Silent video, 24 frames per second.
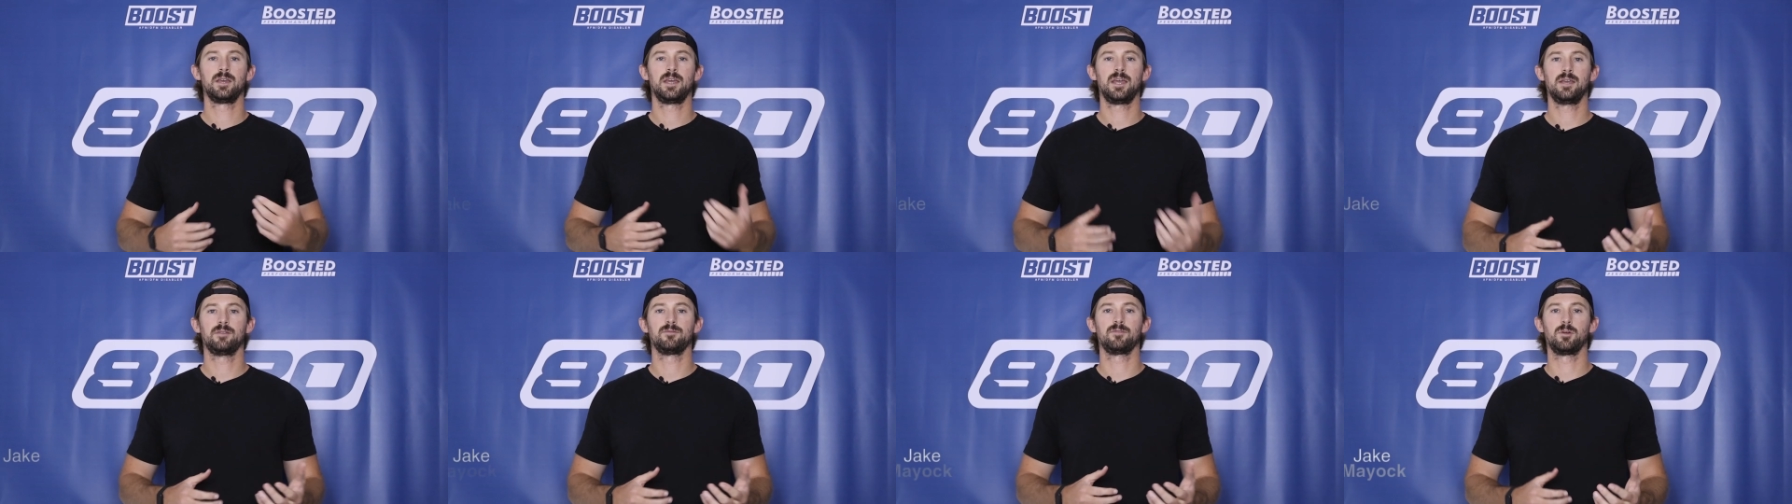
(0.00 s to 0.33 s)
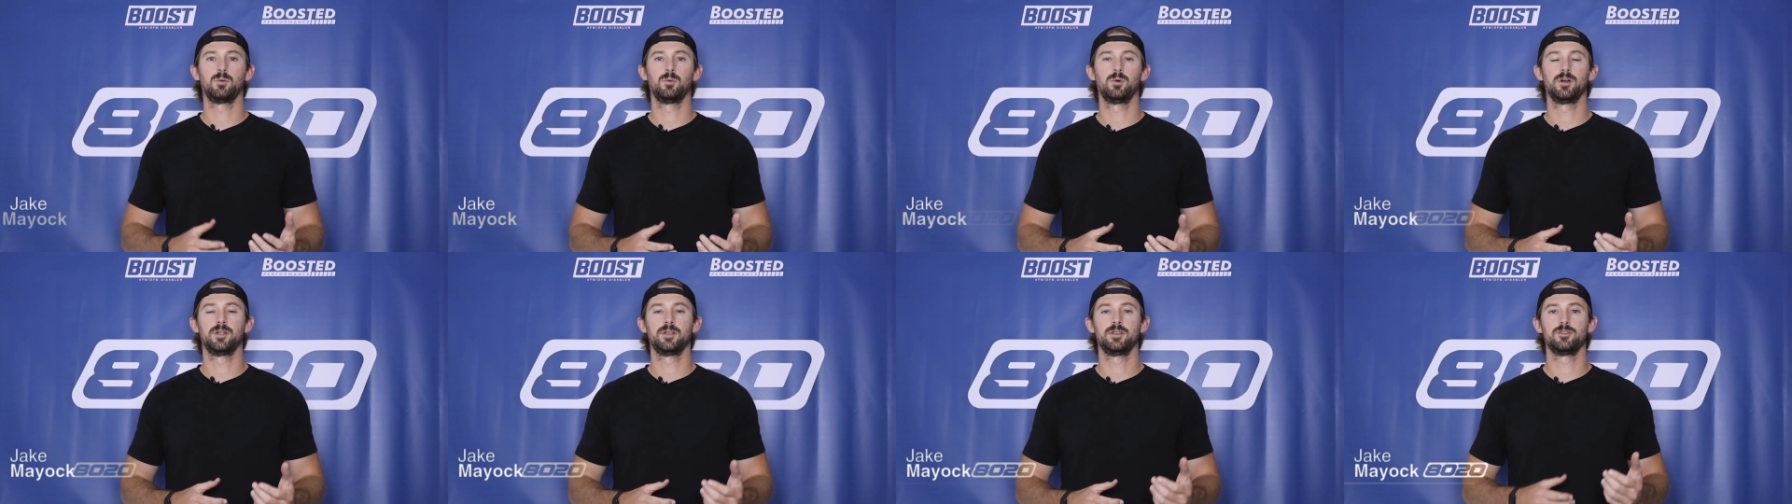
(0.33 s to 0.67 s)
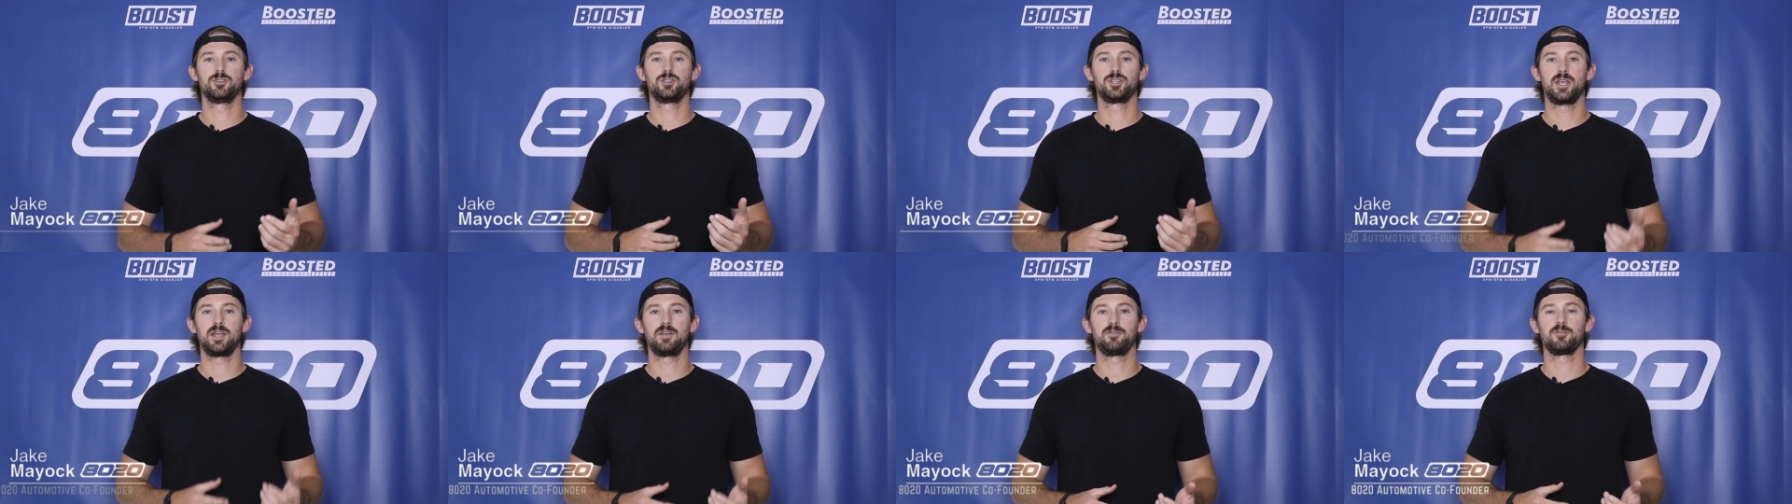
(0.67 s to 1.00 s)
Hey everyone,
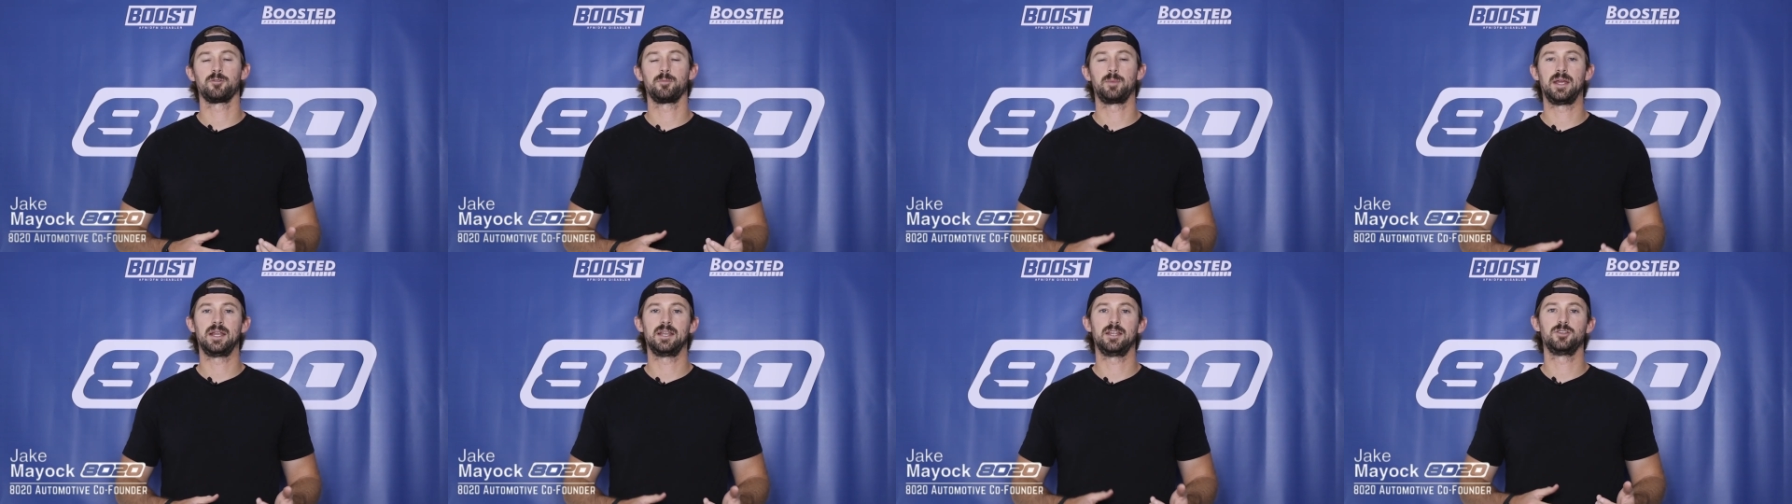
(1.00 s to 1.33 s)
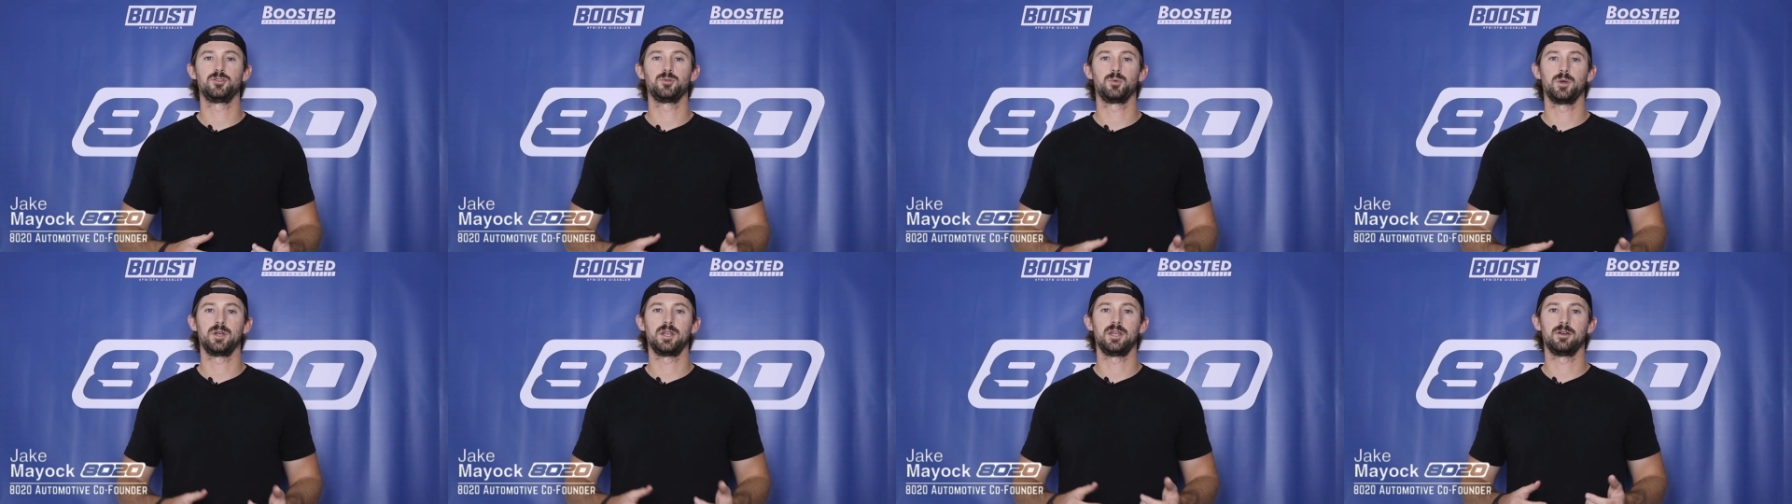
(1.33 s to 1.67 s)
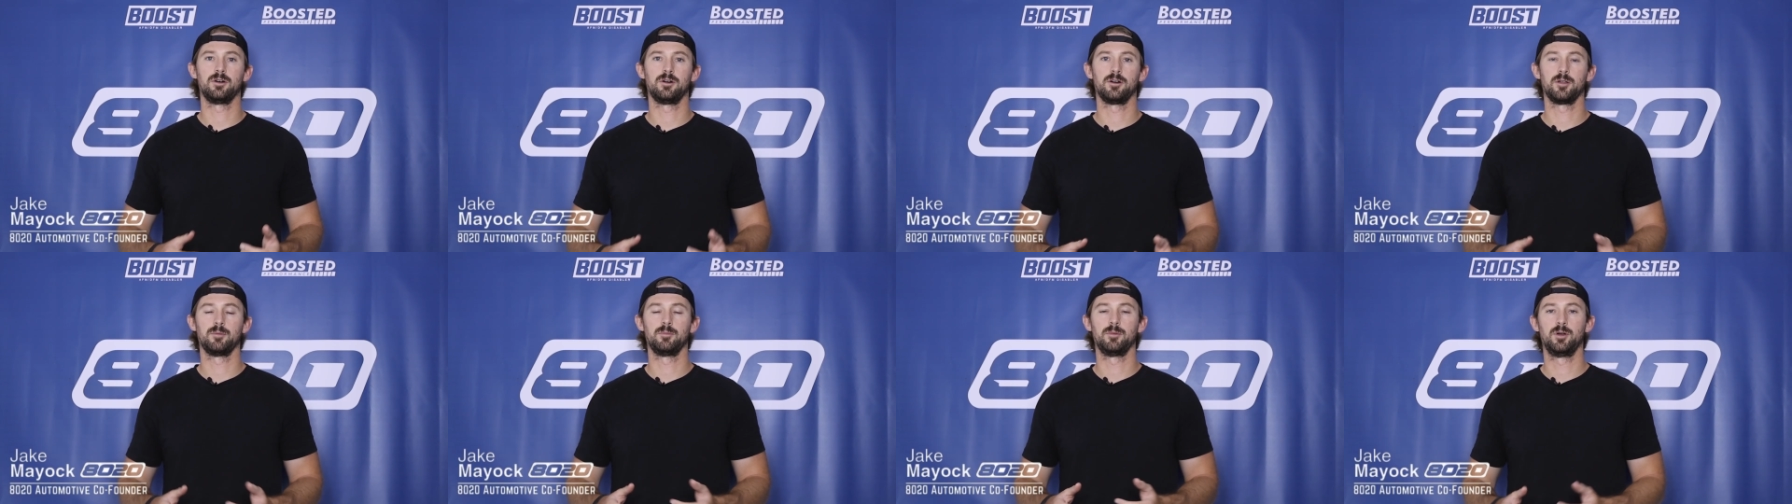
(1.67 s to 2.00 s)
Jake from 8020
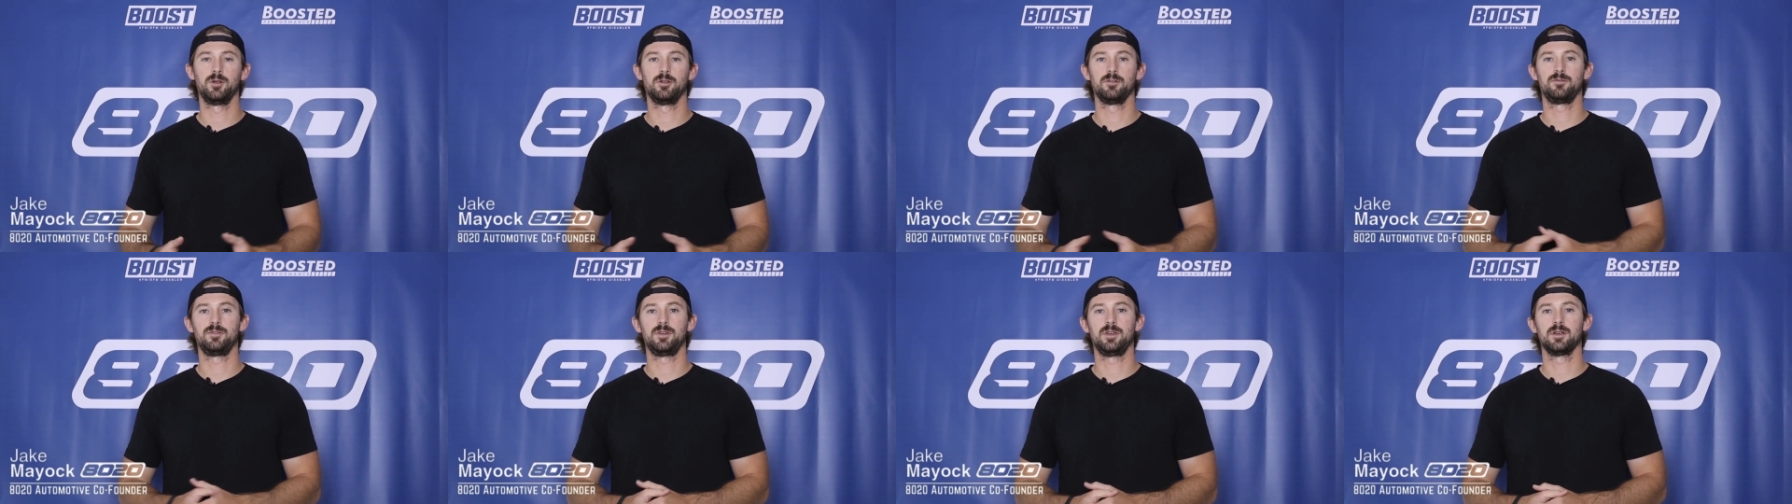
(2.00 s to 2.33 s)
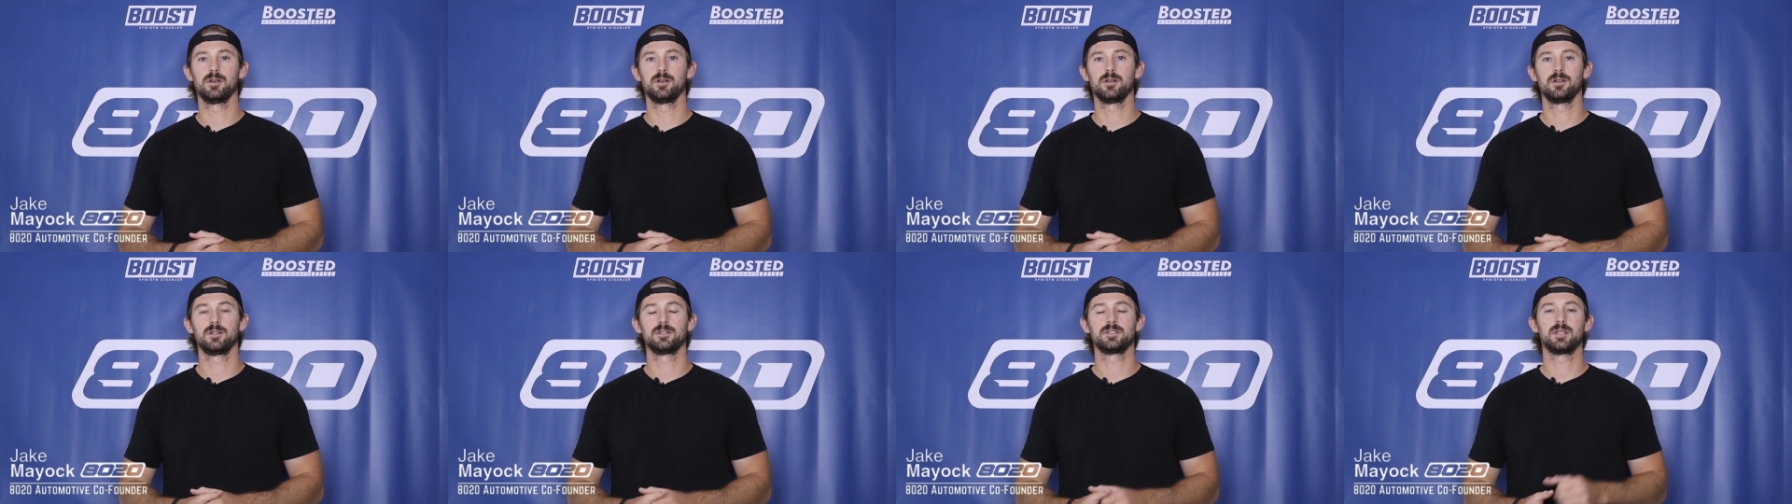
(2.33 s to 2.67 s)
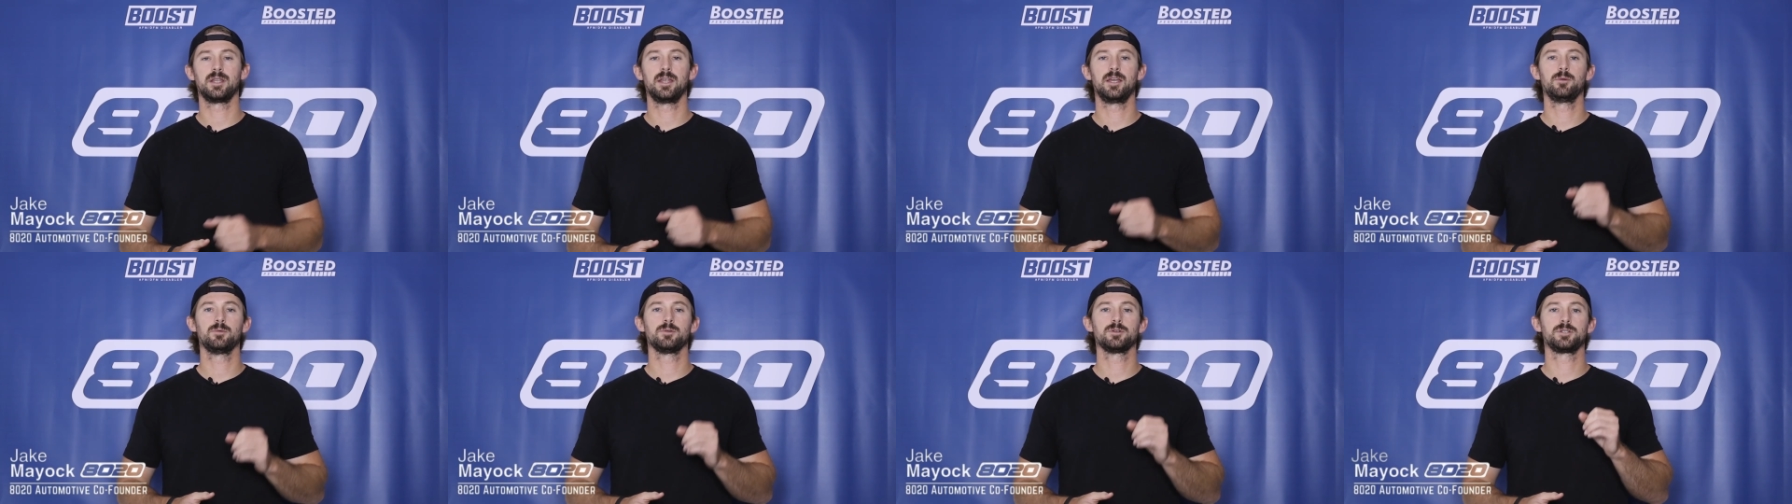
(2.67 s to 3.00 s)
Automotive here.
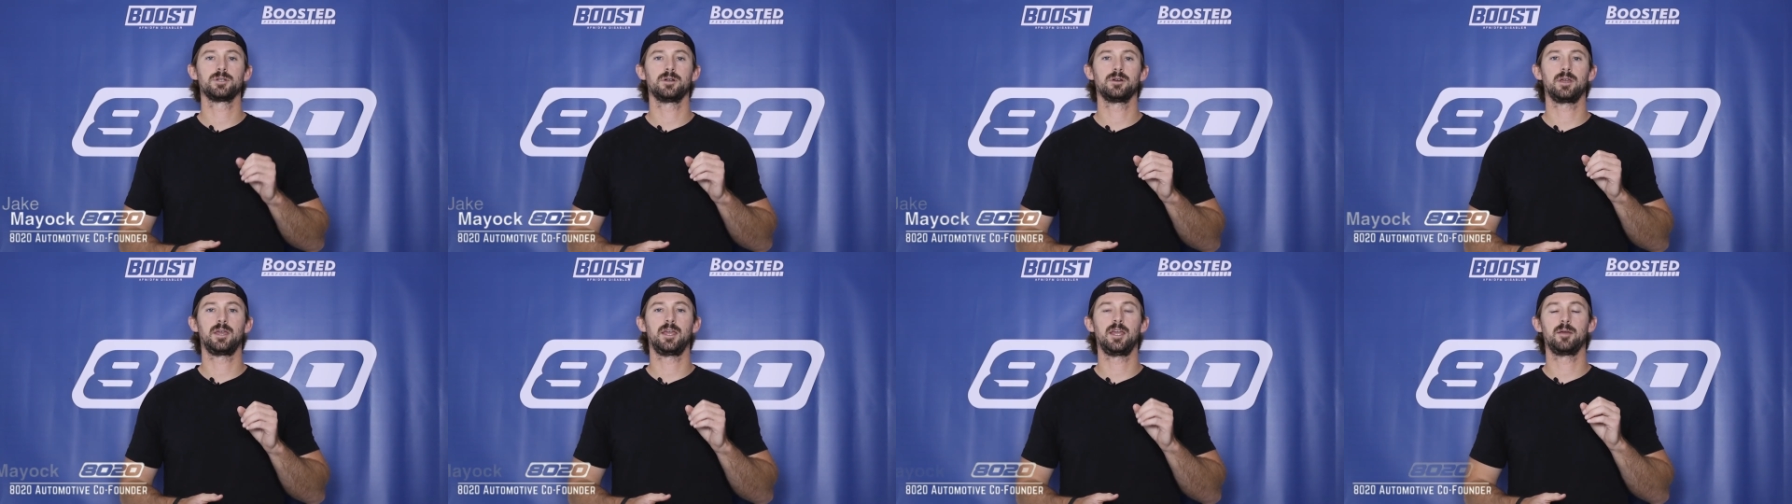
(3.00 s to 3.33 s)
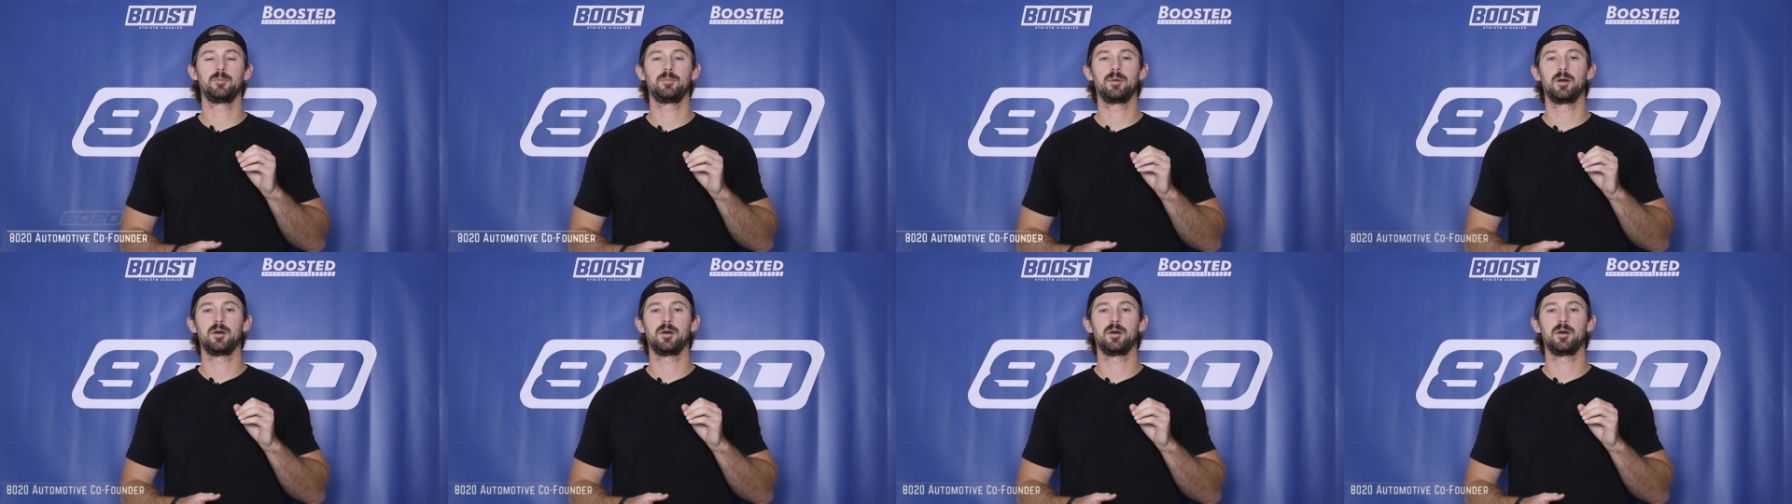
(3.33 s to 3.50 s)
Today we're talking